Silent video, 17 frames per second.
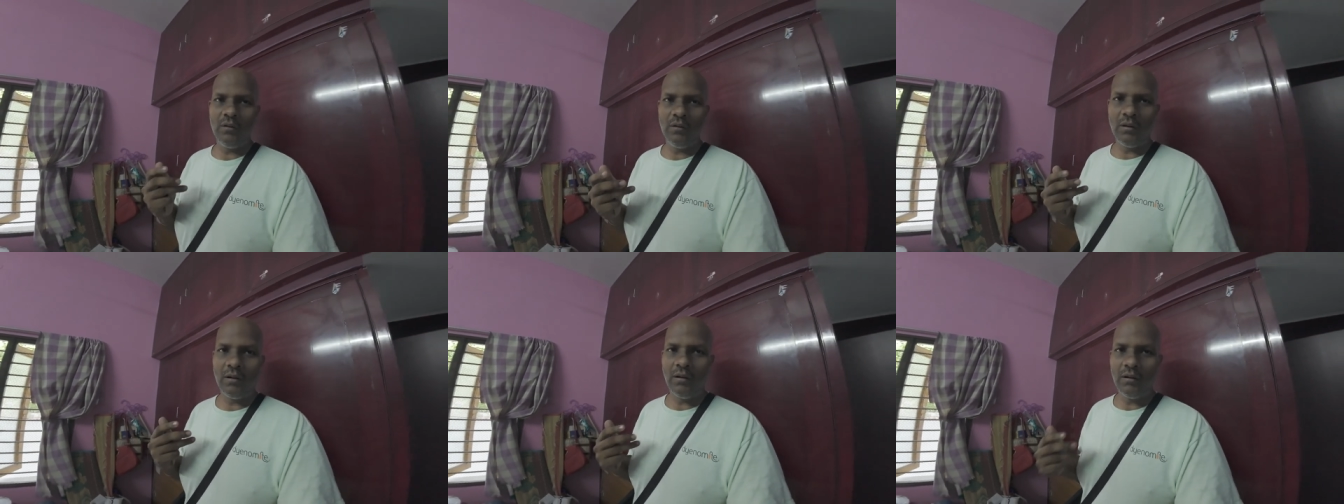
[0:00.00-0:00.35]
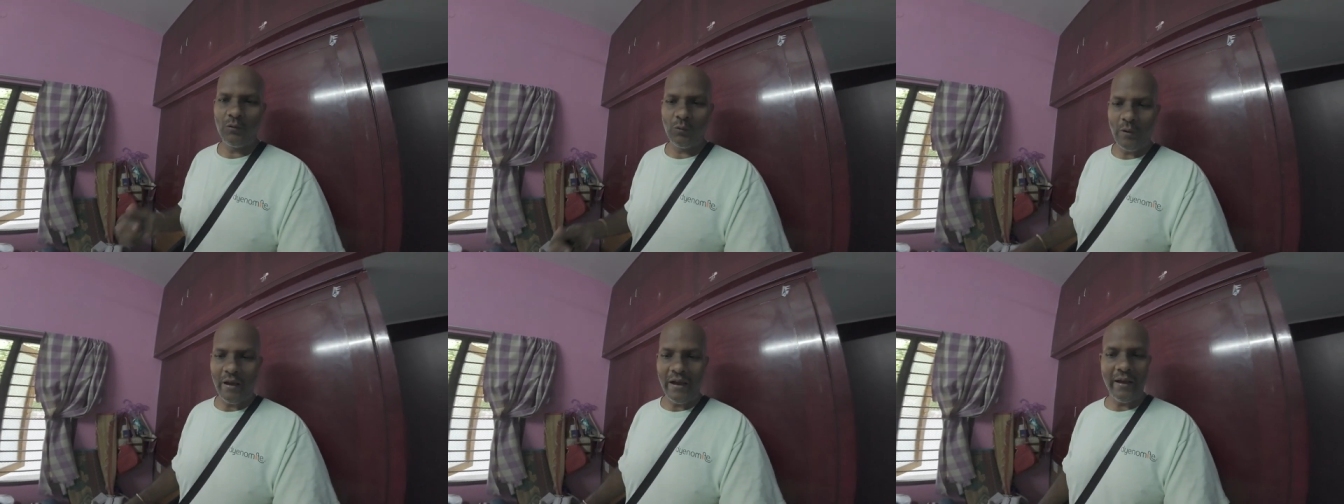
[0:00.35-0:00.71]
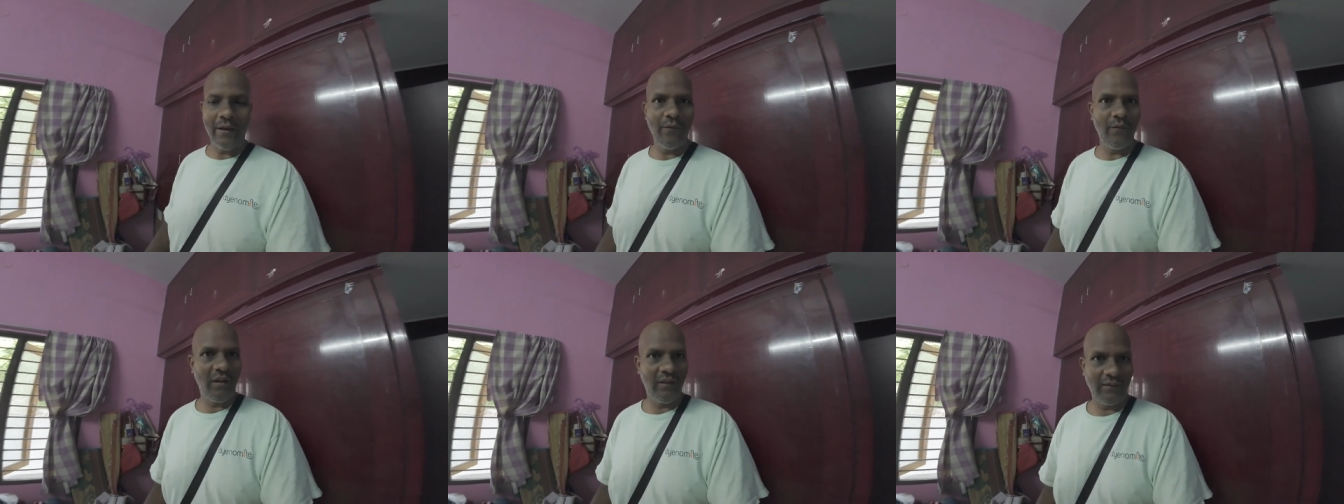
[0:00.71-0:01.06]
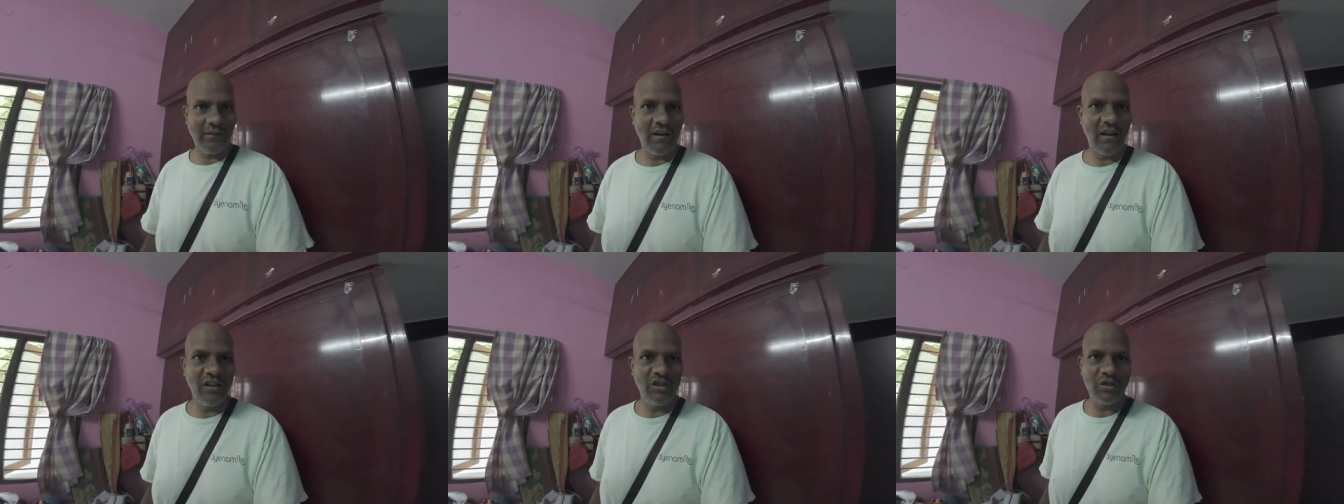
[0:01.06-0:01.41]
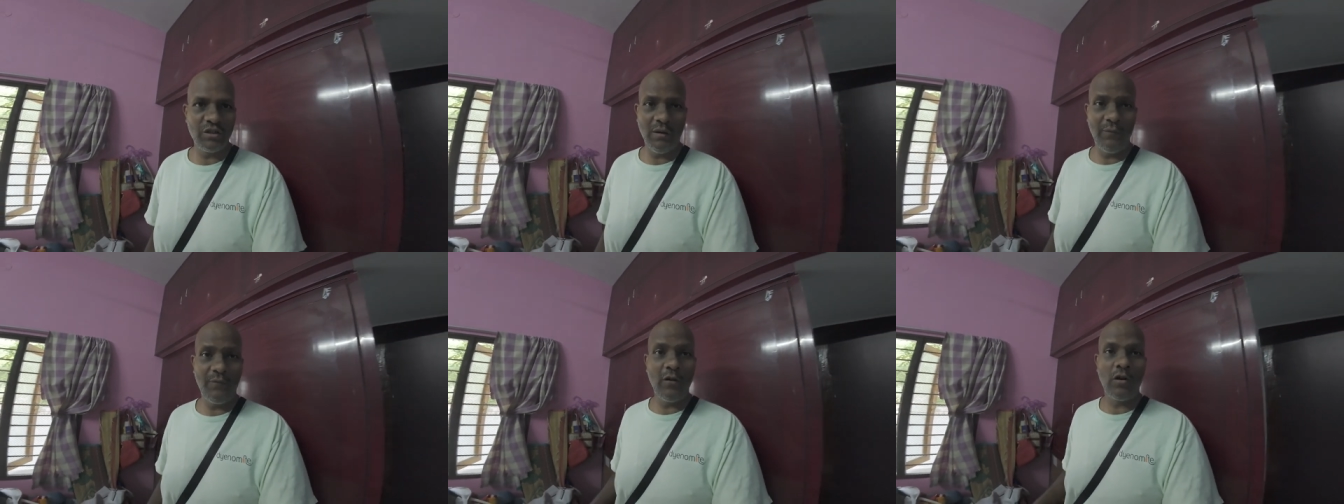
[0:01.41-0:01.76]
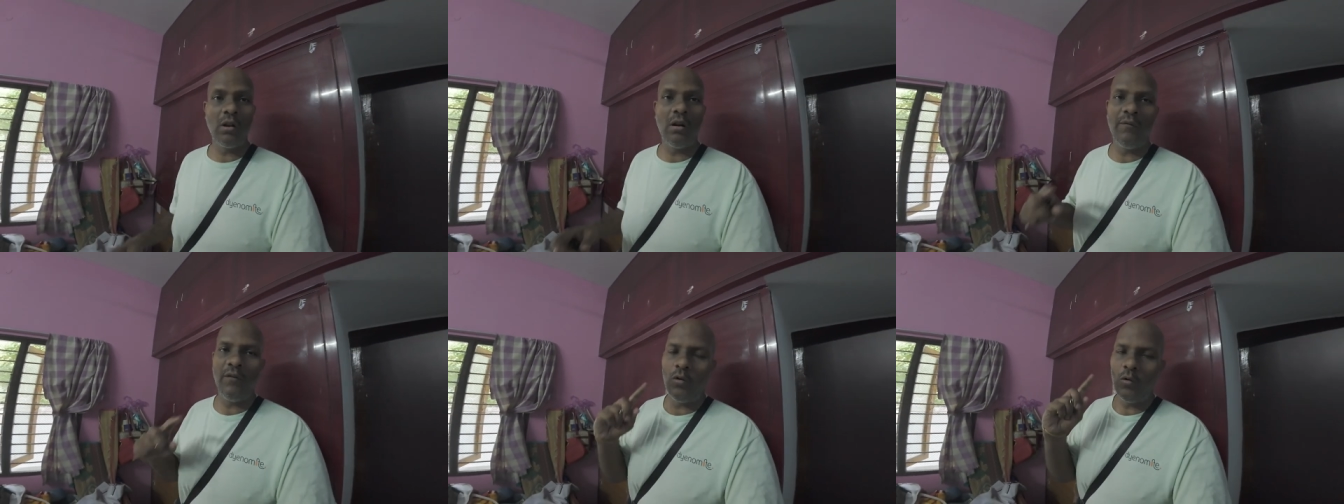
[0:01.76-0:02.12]
uh, to have as lunch if at
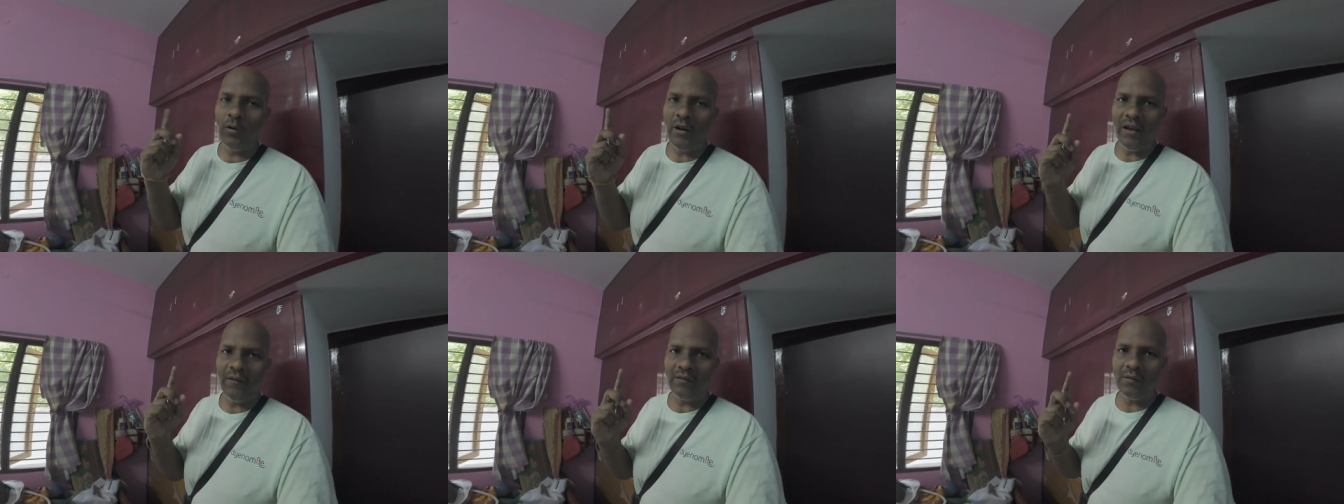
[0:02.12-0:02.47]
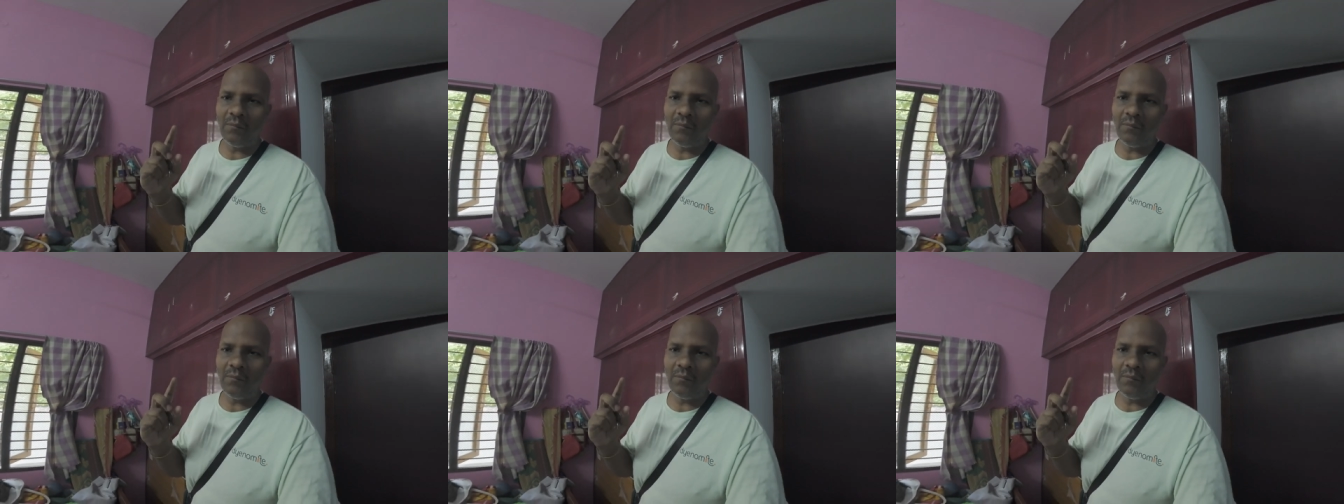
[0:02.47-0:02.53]
all we don't have